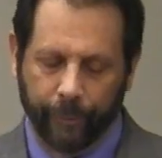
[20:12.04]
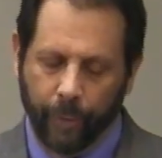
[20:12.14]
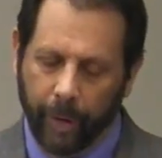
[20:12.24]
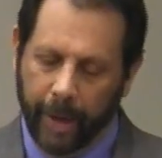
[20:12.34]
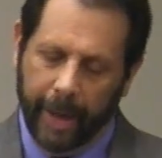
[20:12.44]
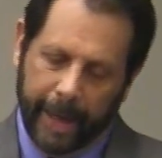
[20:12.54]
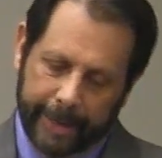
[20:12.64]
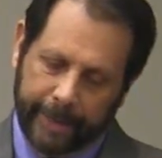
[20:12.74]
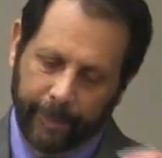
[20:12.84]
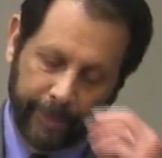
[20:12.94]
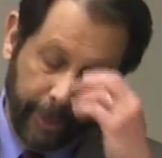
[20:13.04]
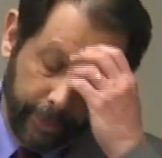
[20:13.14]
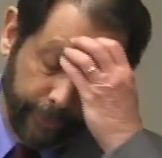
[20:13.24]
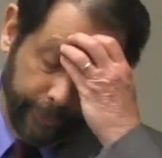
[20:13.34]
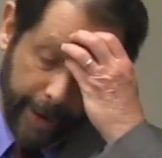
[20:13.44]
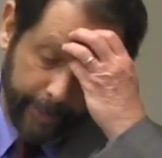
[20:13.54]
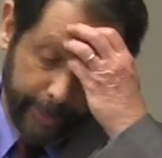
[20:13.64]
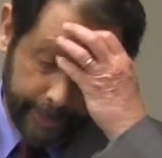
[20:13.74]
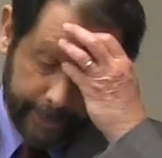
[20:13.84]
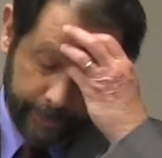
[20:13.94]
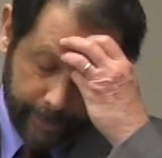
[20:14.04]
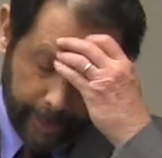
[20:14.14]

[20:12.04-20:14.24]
4 and some of the other fragments